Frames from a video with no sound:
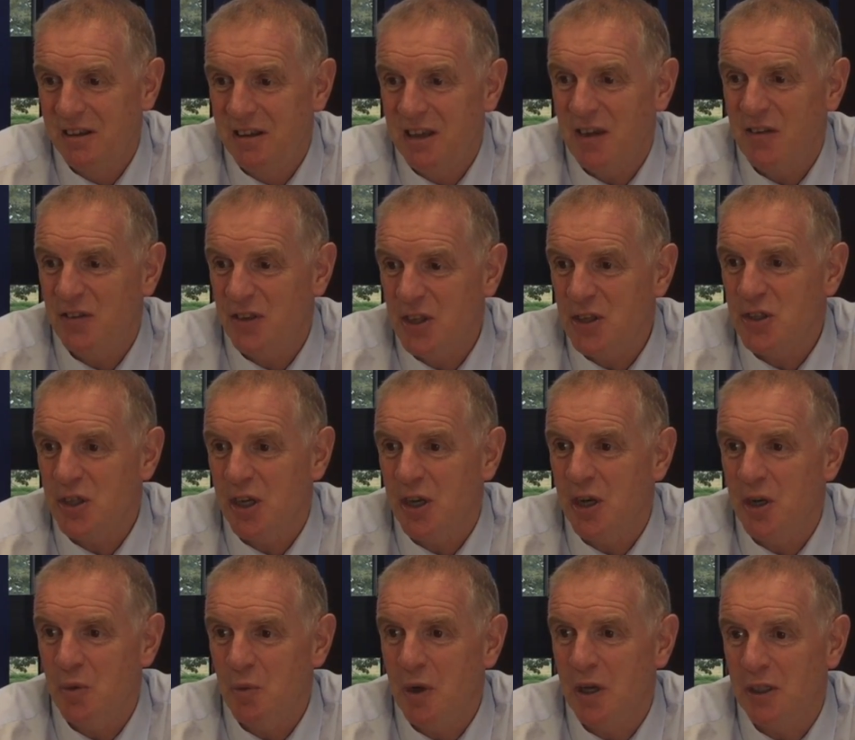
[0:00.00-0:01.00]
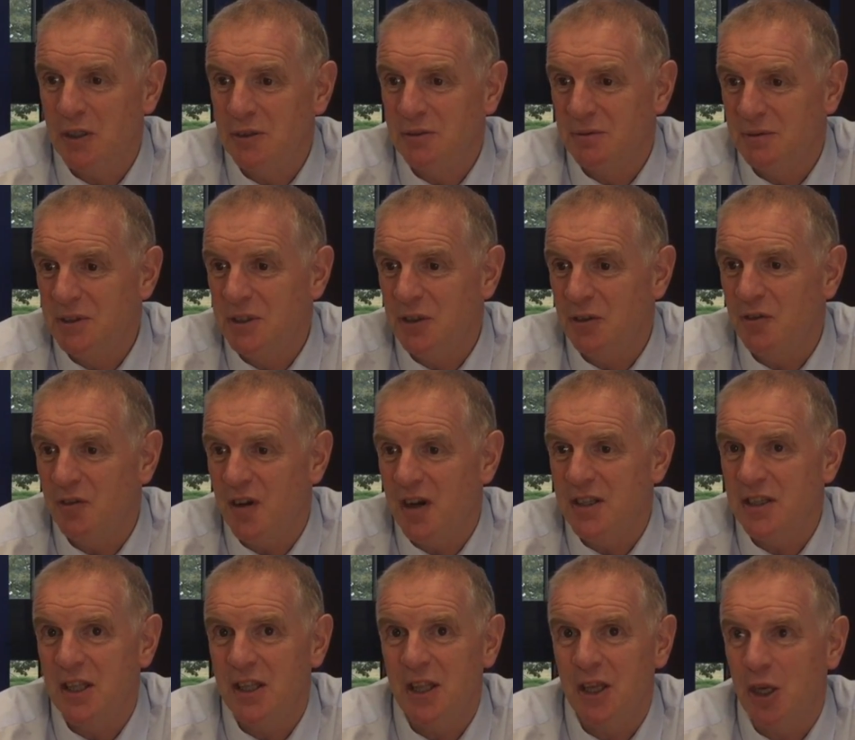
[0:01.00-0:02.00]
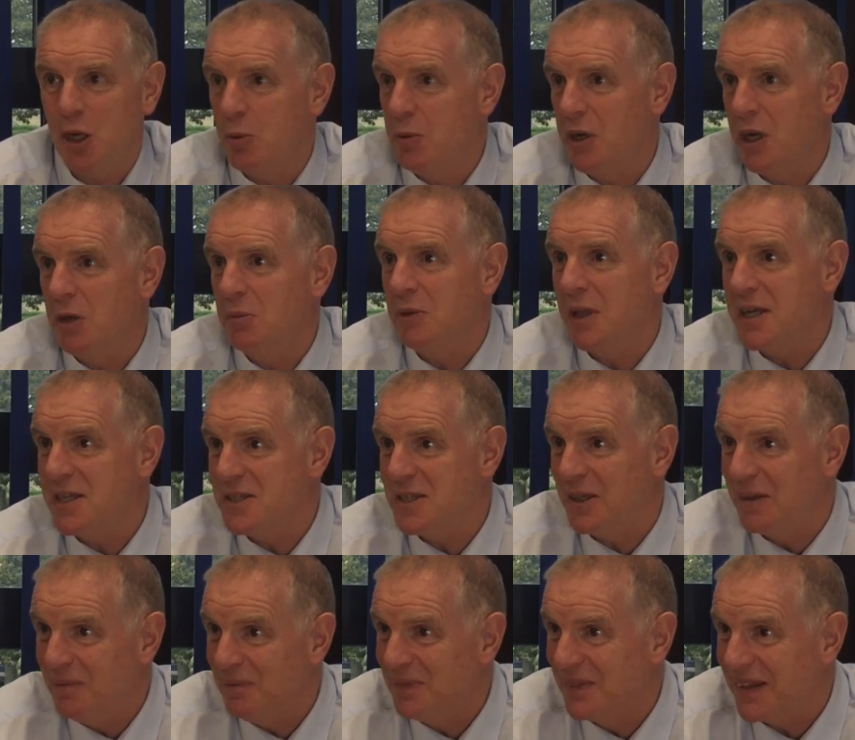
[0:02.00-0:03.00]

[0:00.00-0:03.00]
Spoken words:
If things are going well, you'll find that they're coming home later.